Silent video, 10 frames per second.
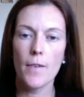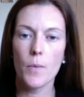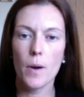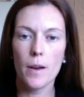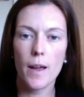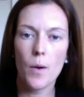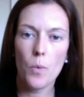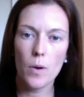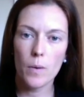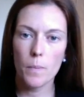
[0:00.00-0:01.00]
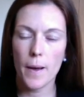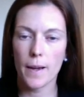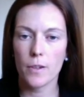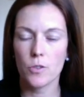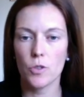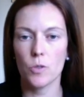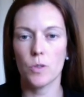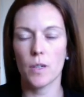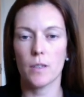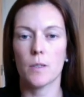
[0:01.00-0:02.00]
everyone, and welcome back to
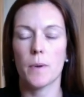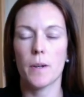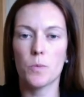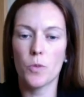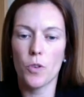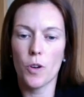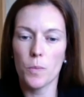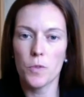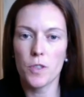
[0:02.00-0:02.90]
Tungsten Management Group.